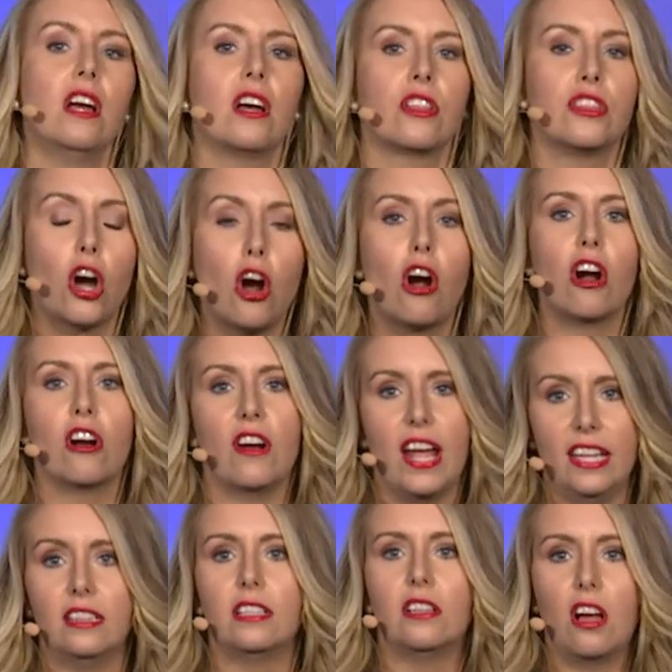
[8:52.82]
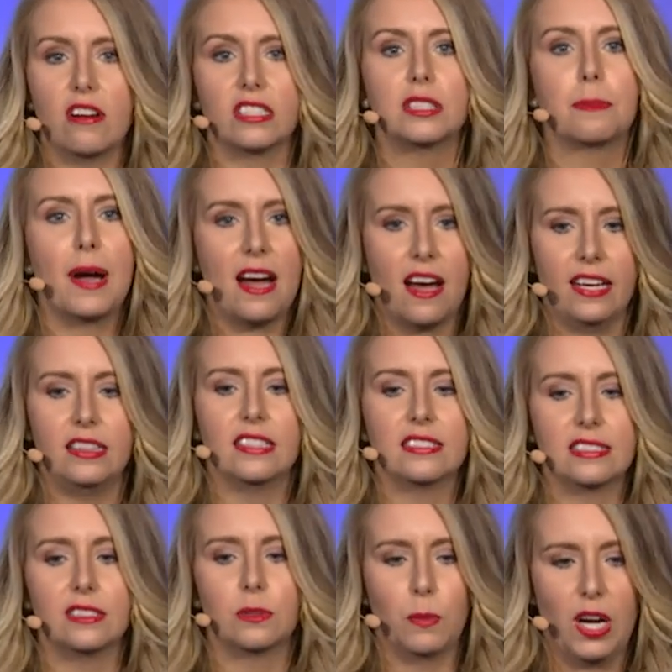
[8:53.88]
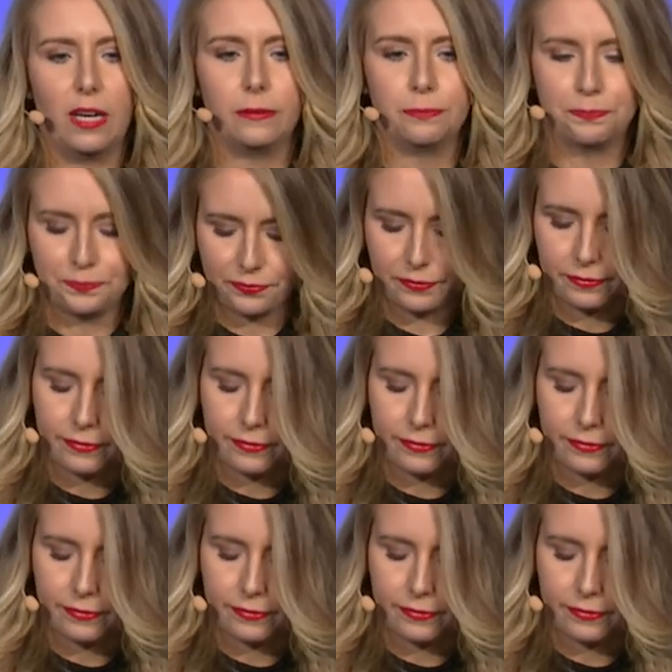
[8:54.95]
the heart and the lungs behind this as well.